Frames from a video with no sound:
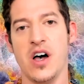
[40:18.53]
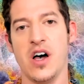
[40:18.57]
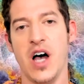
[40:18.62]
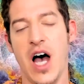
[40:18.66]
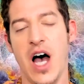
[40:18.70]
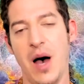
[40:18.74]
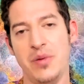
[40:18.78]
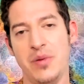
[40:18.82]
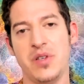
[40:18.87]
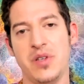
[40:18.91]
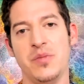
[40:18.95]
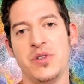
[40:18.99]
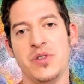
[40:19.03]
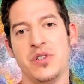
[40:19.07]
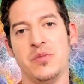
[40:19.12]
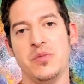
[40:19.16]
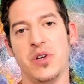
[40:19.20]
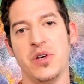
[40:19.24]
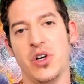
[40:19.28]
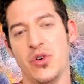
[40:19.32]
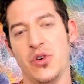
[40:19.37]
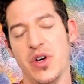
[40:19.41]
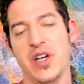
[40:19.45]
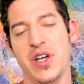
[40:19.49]
optimism
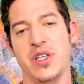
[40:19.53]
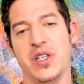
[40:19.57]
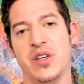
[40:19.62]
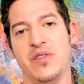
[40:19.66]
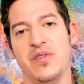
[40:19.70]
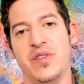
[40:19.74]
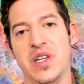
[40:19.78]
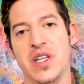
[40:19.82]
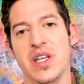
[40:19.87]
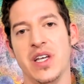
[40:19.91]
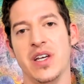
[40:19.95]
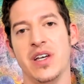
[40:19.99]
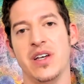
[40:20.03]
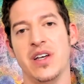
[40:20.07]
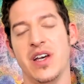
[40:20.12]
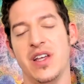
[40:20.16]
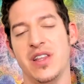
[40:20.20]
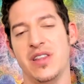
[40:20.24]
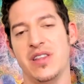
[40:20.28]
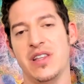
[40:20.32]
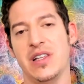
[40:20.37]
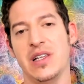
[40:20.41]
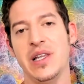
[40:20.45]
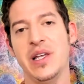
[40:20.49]
and creativity
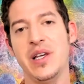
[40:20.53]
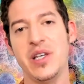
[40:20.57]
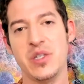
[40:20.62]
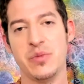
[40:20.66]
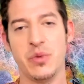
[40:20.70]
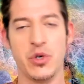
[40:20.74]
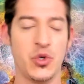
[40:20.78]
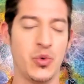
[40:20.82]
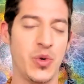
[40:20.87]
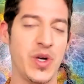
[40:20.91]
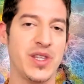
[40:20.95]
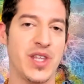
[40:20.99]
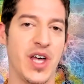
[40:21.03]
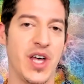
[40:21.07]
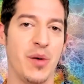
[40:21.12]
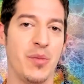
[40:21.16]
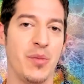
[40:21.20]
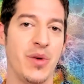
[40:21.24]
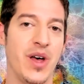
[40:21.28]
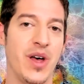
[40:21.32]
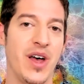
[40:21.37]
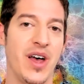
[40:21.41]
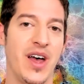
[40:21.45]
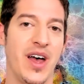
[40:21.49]
and the links between
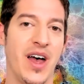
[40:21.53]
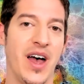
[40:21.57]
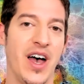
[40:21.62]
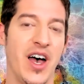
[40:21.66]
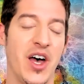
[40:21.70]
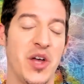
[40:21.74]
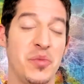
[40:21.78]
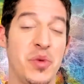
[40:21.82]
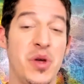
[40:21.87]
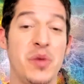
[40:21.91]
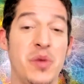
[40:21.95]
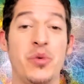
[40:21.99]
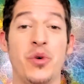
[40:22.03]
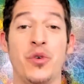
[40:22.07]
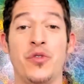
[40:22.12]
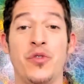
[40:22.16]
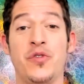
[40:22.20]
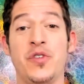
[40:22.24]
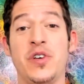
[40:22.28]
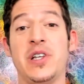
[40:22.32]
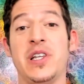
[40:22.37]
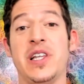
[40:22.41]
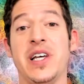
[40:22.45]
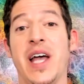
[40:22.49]
them, and people
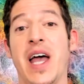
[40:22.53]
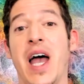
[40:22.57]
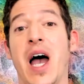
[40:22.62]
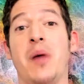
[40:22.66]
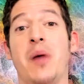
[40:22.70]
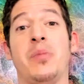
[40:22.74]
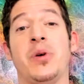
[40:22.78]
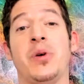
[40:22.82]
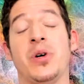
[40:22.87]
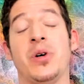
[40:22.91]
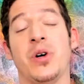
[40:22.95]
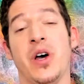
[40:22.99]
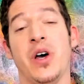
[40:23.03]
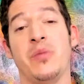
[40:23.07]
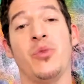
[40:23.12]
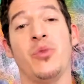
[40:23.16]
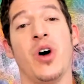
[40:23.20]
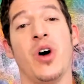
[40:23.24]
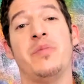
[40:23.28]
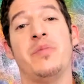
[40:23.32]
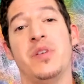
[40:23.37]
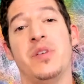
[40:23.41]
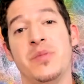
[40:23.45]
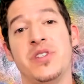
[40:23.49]
feeling happier and
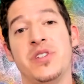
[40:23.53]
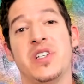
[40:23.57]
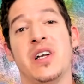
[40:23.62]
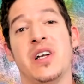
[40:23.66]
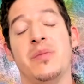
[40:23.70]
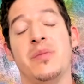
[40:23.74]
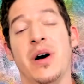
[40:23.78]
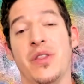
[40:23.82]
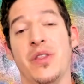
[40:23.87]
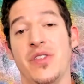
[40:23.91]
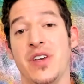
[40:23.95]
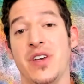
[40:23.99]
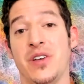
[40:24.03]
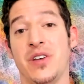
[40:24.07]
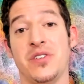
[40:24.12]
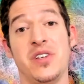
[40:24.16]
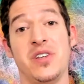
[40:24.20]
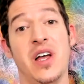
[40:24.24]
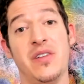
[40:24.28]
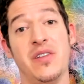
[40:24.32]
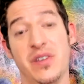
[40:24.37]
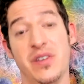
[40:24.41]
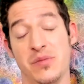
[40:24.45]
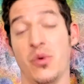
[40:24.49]
more optimistic about things
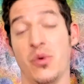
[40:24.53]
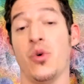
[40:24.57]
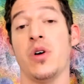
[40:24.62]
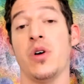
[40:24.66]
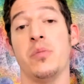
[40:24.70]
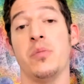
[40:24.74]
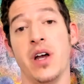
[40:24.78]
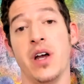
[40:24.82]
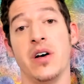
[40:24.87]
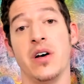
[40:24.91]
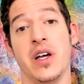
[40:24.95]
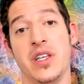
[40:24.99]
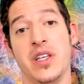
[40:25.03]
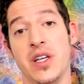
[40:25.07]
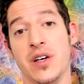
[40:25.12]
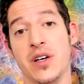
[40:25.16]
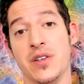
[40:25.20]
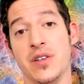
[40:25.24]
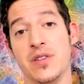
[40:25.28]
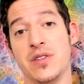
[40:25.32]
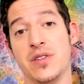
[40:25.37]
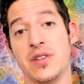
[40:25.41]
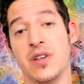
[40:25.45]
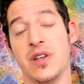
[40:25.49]
and having more and better
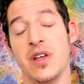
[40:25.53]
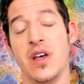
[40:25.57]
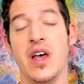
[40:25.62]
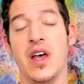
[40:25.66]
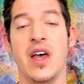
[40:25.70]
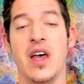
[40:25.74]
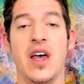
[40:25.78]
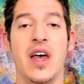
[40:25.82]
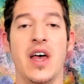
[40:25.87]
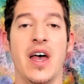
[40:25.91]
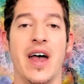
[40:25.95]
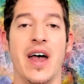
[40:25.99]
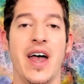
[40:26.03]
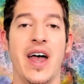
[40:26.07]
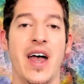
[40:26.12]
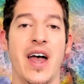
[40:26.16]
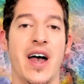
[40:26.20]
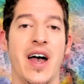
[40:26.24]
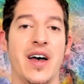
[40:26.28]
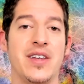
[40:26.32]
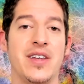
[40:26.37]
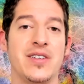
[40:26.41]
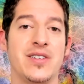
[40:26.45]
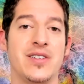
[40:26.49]
ideas.
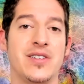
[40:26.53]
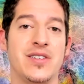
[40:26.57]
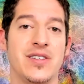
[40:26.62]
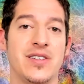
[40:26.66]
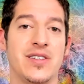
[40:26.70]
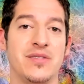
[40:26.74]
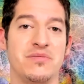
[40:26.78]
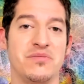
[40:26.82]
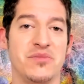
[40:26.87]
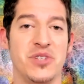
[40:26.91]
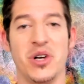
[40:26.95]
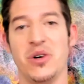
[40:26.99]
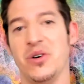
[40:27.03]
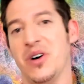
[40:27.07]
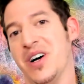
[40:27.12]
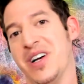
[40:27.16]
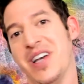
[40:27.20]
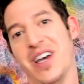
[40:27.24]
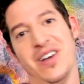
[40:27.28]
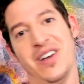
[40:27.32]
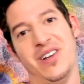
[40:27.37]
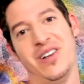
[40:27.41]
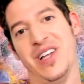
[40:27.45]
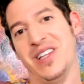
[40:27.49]
And
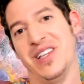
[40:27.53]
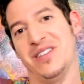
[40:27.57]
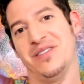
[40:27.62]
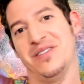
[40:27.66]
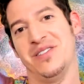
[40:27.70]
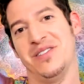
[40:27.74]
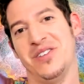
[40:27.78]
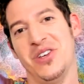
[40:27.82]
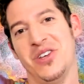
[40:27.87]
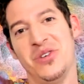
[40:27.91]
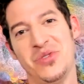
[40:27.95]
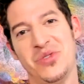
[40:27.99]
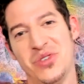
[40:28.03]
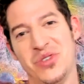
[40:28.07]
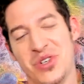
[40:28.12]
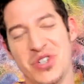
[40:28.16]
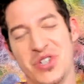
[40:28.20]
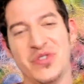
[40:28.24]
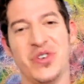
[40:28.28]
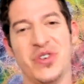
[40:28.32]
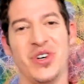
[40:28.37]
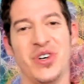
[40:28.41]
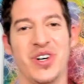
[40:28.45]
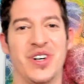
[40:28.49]
again, I'll let you search
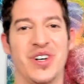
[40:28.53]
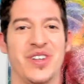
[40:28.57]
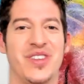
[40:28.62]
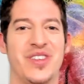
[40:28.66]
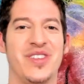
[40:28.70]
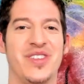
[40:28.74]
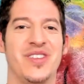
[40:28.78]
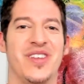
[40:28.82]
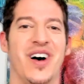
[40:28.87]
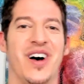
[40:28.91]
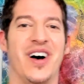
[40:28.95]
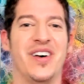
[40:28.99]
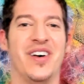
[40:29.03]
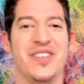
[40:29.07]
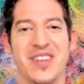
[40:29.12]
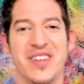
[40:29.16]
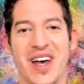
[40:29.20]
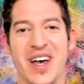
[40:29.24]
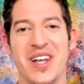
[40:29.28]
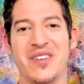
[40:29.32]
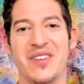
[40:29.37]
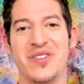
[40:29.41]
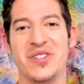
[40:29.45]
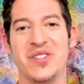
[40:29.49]
for
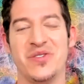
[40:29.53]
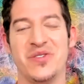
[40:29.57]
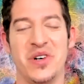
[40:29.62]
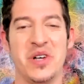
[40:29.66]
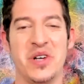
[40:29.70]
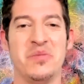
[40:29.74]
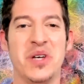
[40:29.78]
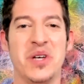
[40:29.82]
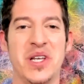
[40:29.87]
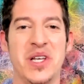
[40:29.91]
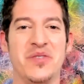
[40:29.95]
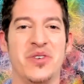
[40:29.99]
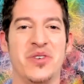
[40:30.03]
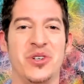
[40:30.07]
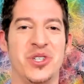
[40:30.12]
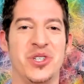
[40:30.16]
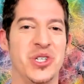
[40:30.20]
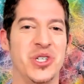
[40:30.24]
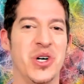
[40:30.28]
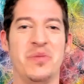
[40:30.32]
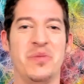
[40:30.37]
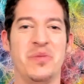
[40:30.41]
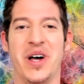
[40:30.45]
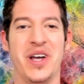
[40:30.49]
that if it's very meaningful
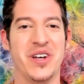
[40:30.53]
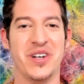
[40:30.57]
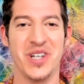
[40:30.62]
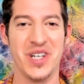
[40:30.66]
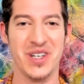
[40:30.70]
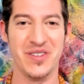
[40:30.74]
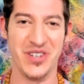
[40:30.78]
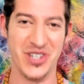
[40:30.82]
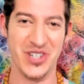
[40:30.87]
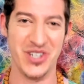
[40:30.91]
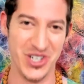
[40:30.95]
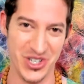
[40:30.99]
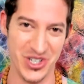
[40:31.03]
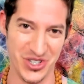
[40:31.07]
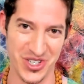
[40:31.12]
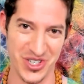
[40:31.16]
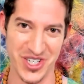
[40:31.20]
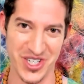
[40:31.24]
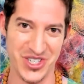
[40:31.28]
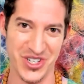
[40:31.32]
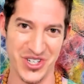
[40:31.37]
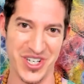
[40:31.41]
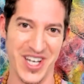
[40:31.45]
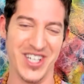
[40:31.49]
to you. I'm not here to give a
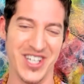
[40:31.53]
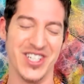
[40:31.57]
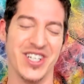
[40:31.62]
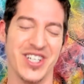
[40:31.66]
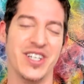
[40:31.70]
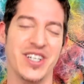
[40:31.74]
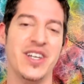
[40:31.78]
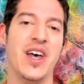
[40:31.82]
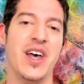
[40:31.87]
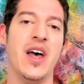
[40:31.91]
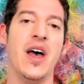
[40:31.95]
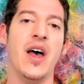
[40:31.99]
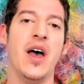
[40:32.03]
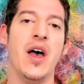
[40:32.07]
dissertation,